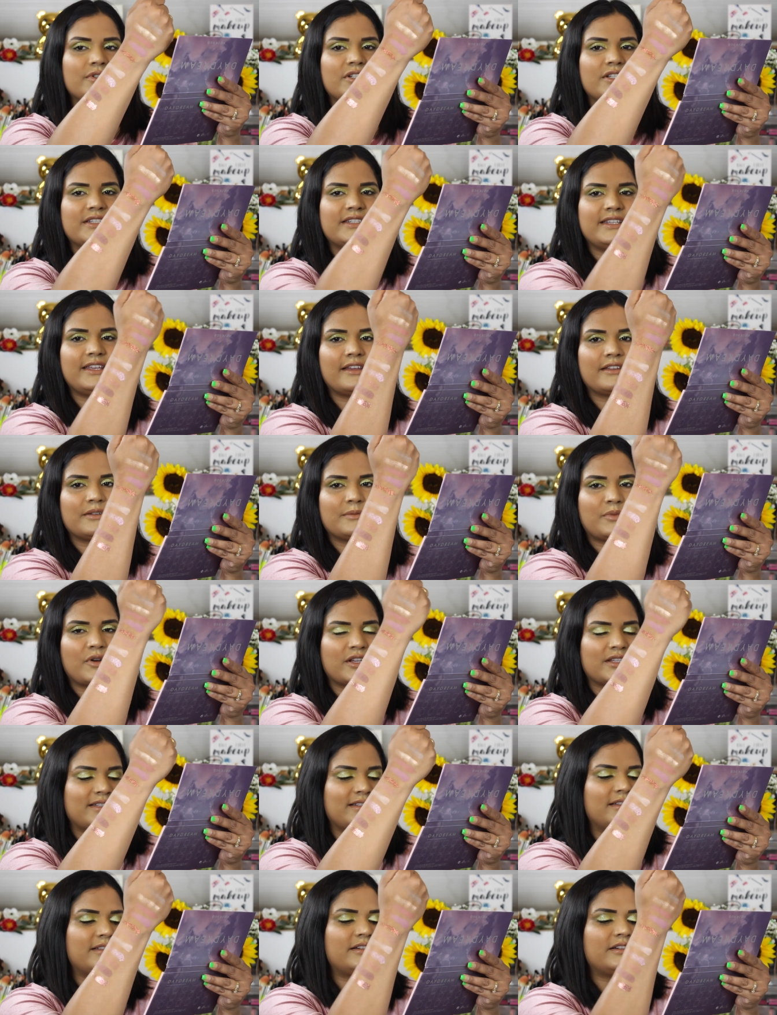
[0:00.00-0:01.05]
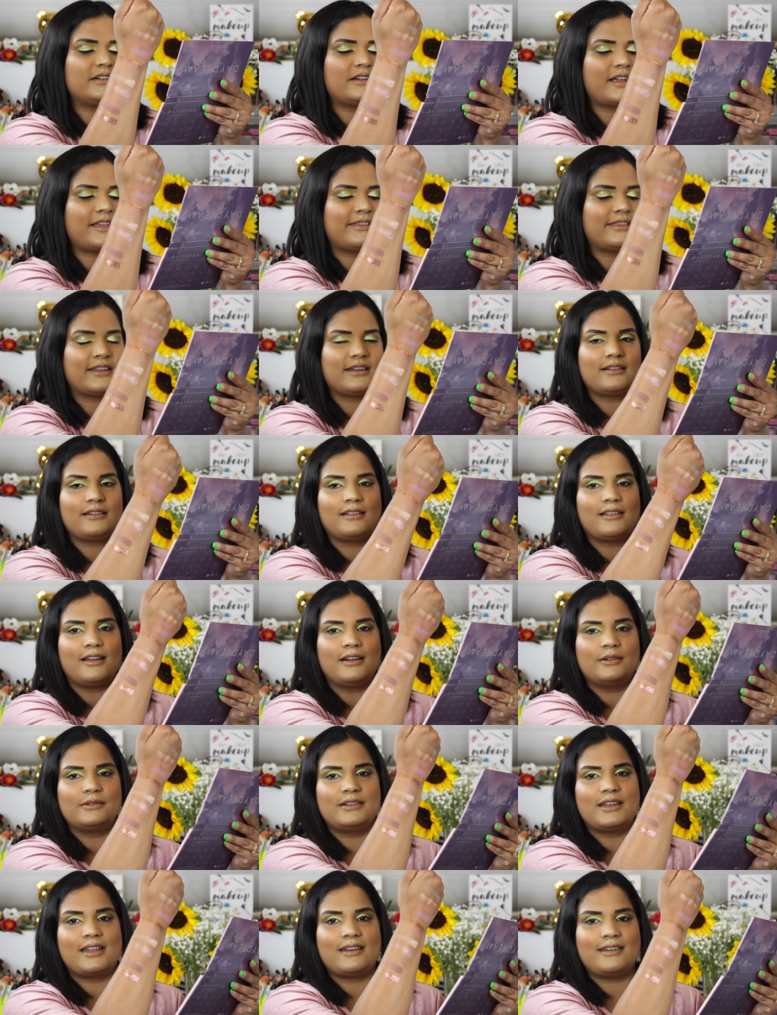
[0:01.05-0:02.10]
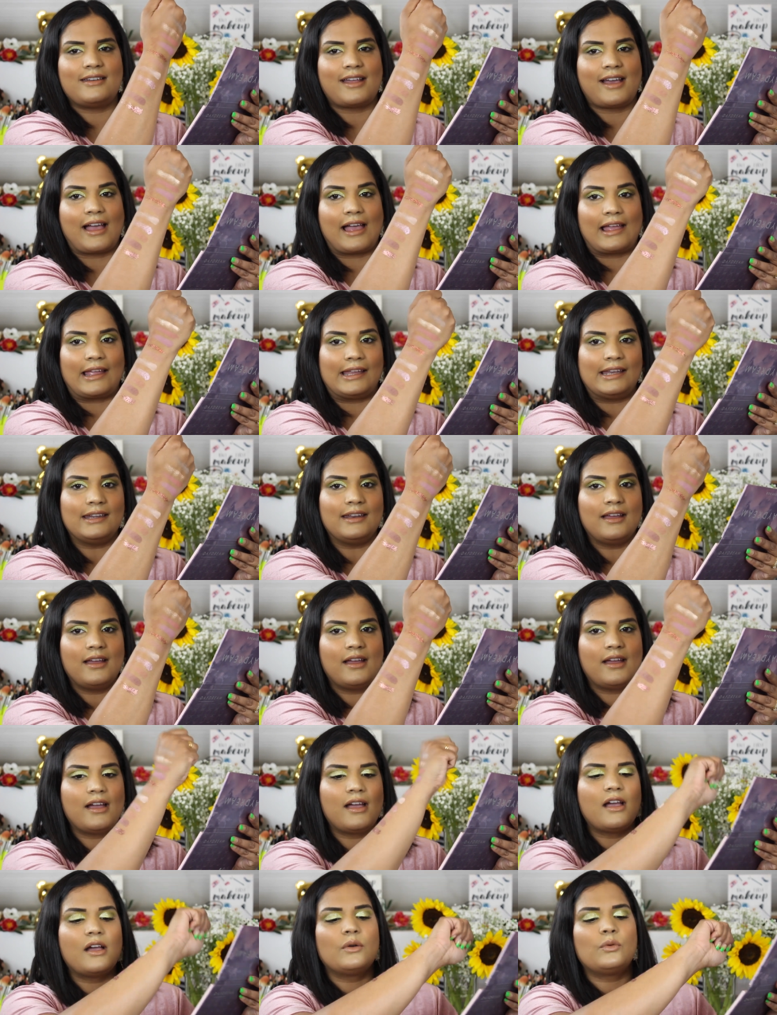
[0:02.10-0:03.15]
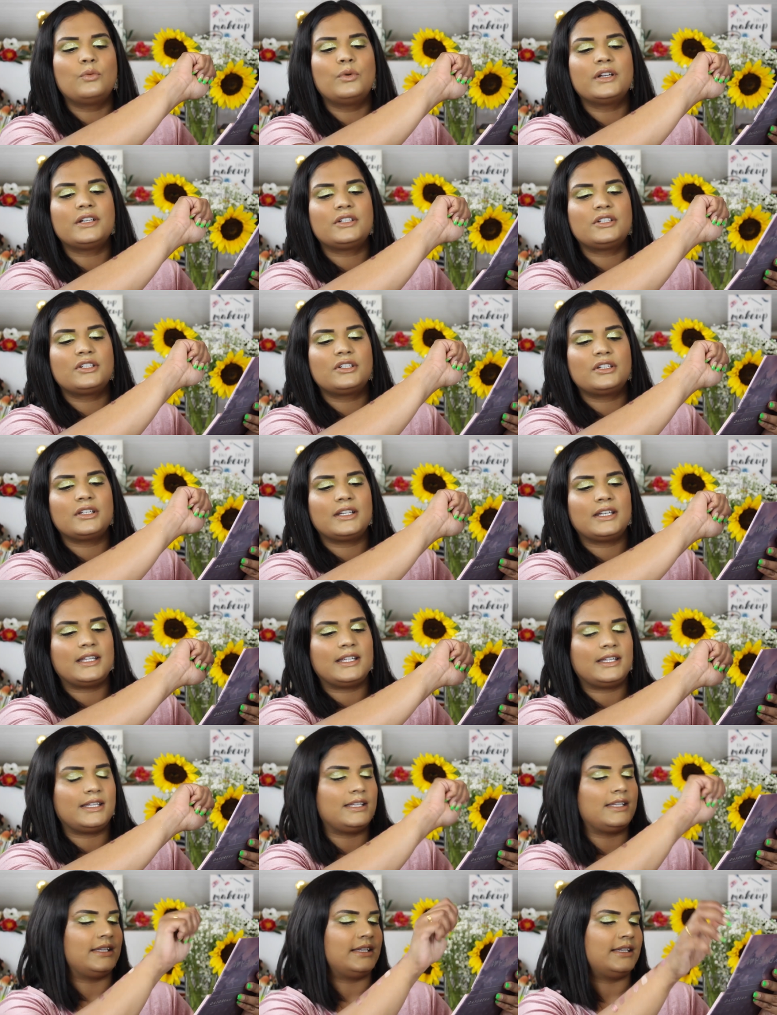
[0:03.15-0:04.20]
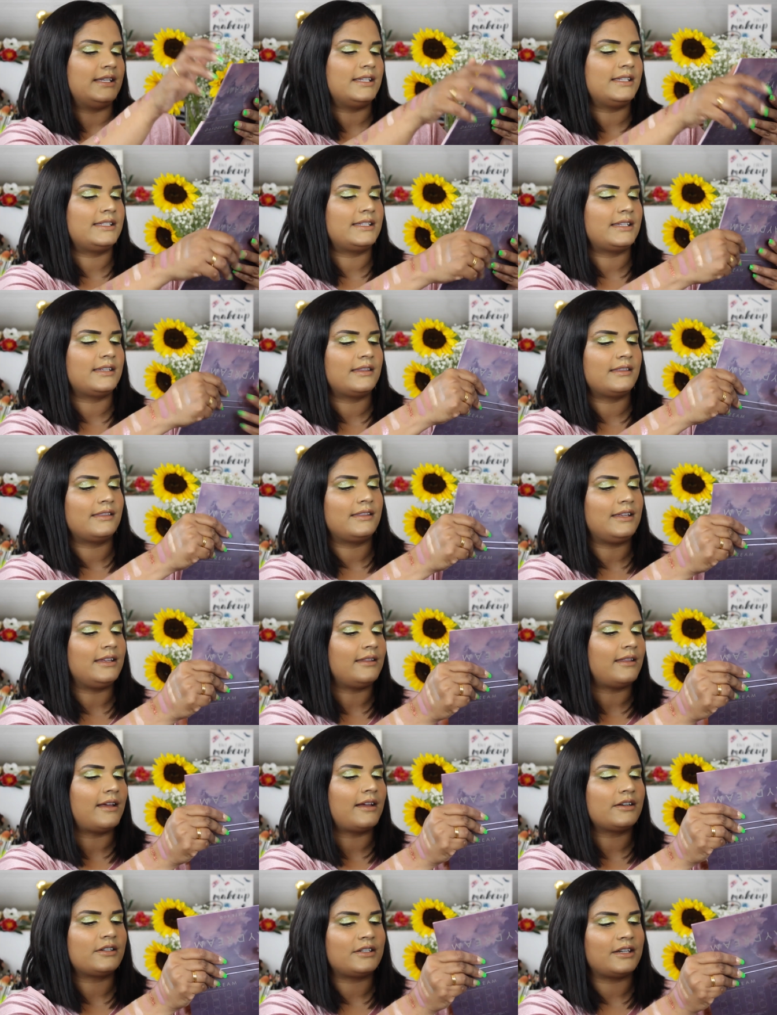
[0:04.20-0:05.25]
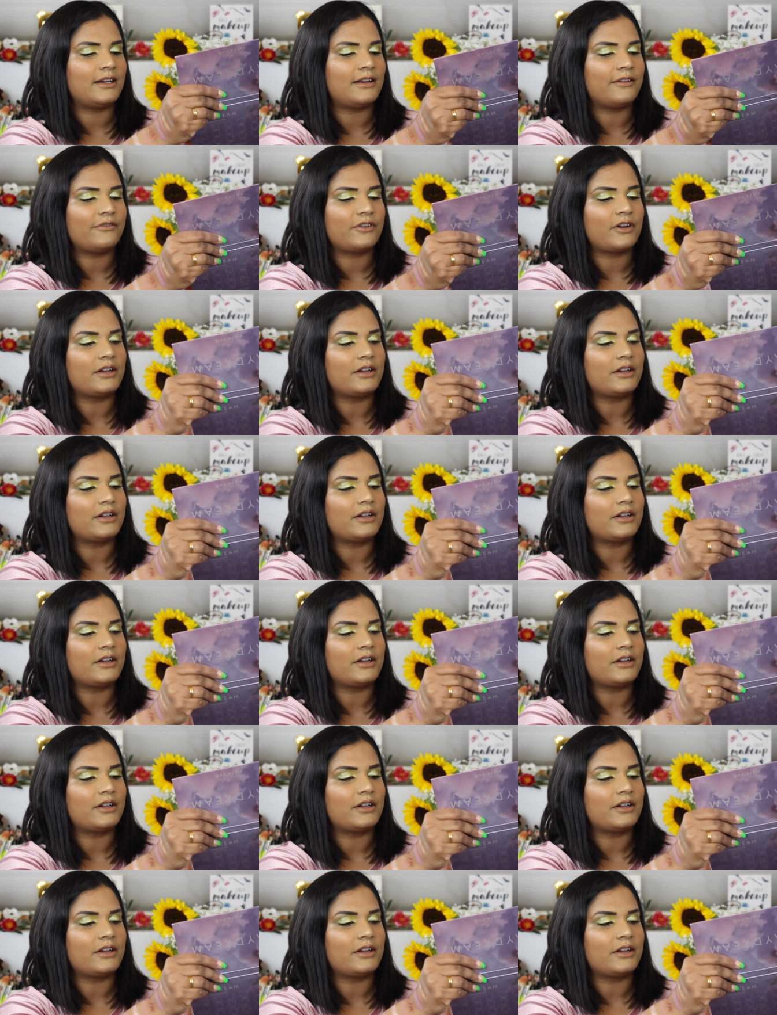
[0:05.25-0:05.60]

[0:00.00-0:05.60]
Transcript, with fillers: which is the other pressed glitter, and then Cloud 9, which is the last shade I